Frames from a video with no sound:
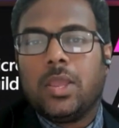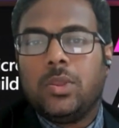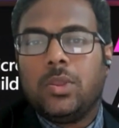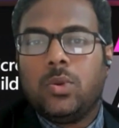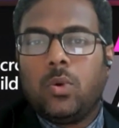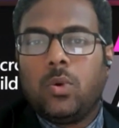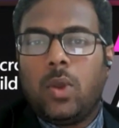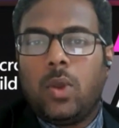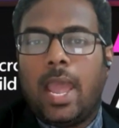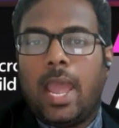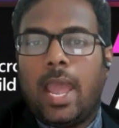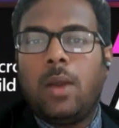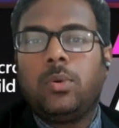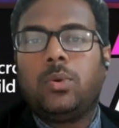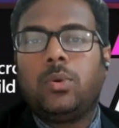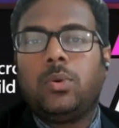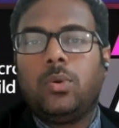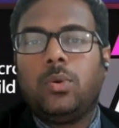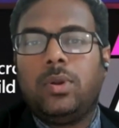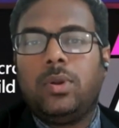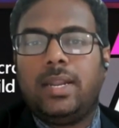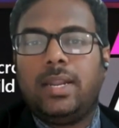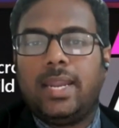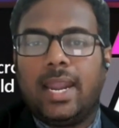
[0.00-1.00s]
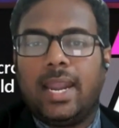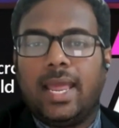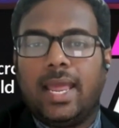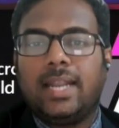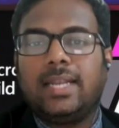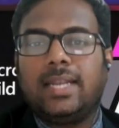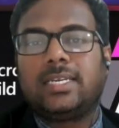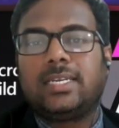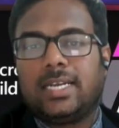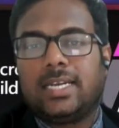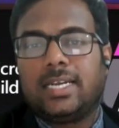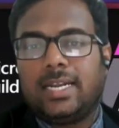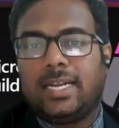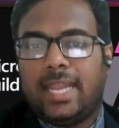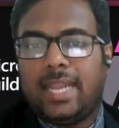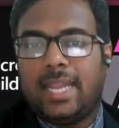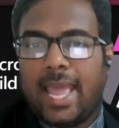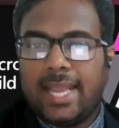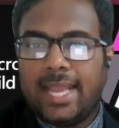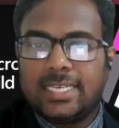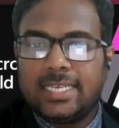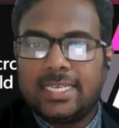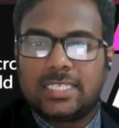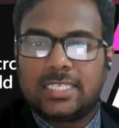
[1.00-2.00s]
you have to deduct
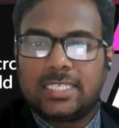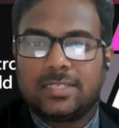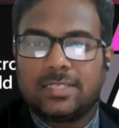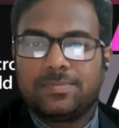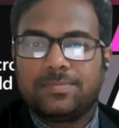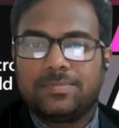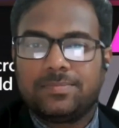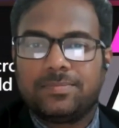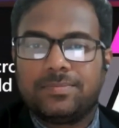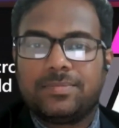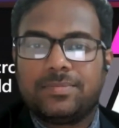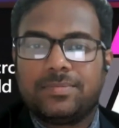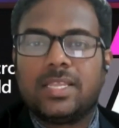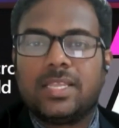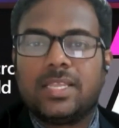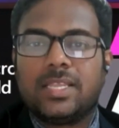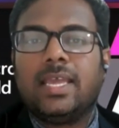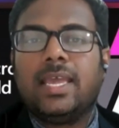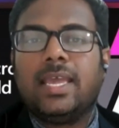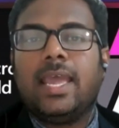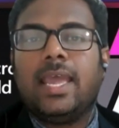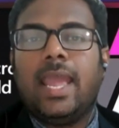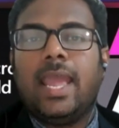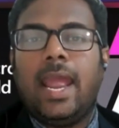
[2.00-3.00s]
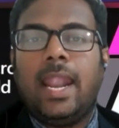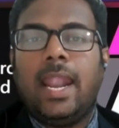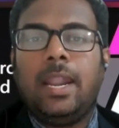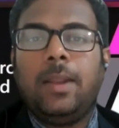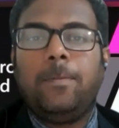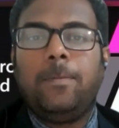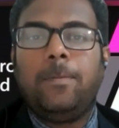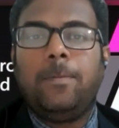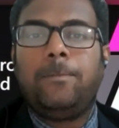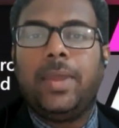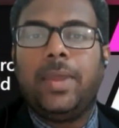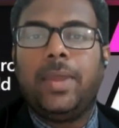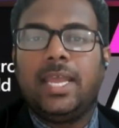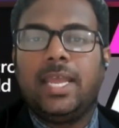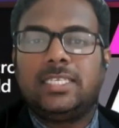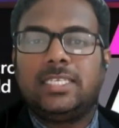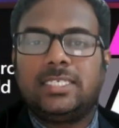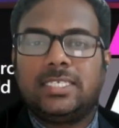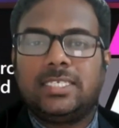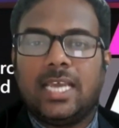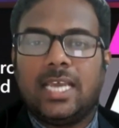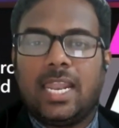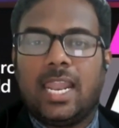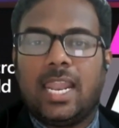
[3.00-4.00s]
tax and pay
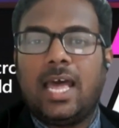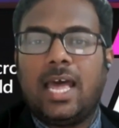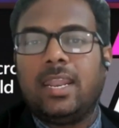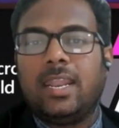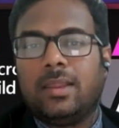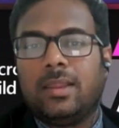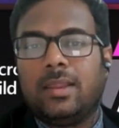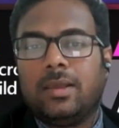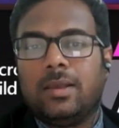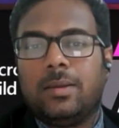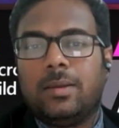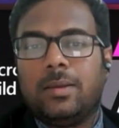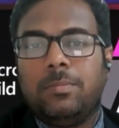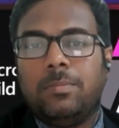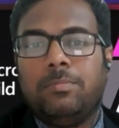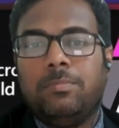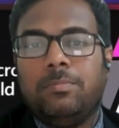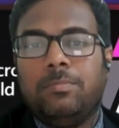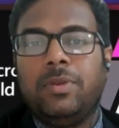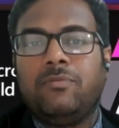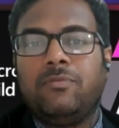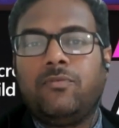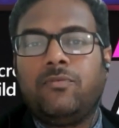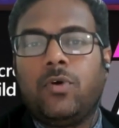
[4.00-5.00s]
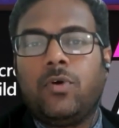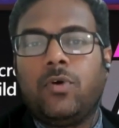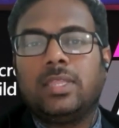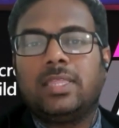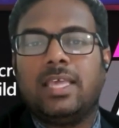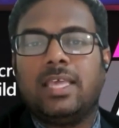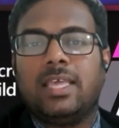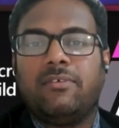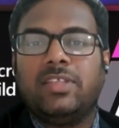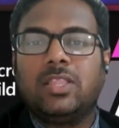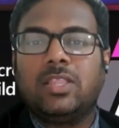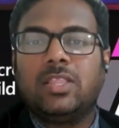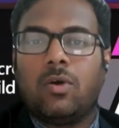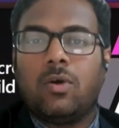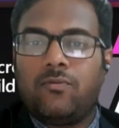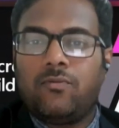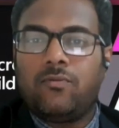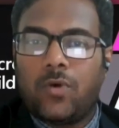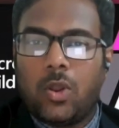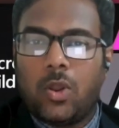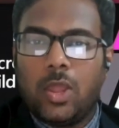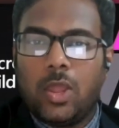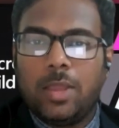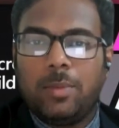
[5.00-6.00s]
challan before 7th of
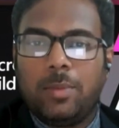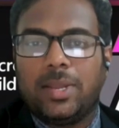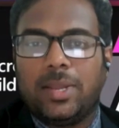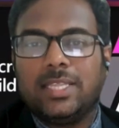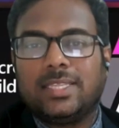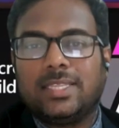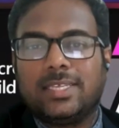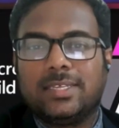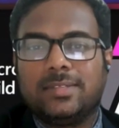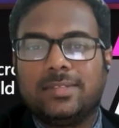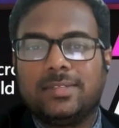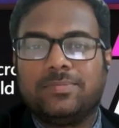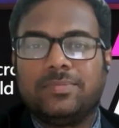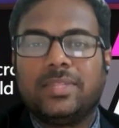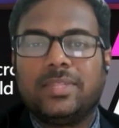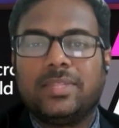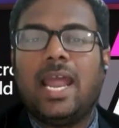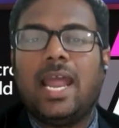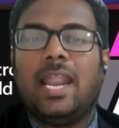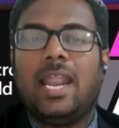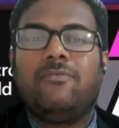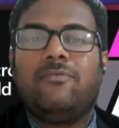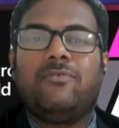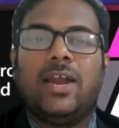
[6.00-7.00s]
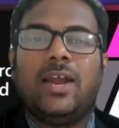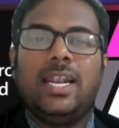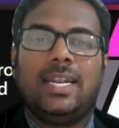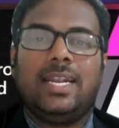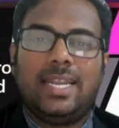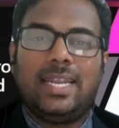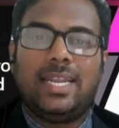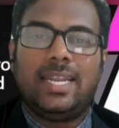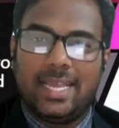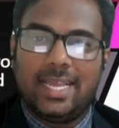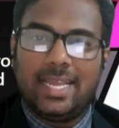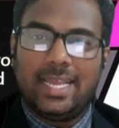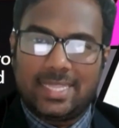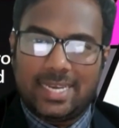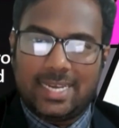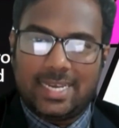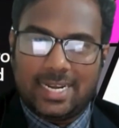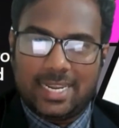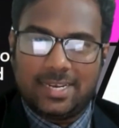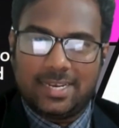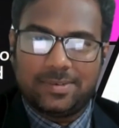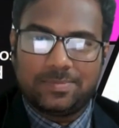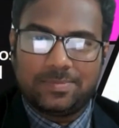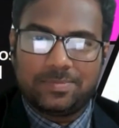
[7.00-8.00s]
following month and file TDS
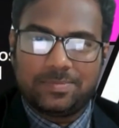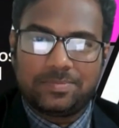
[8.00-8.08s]
return.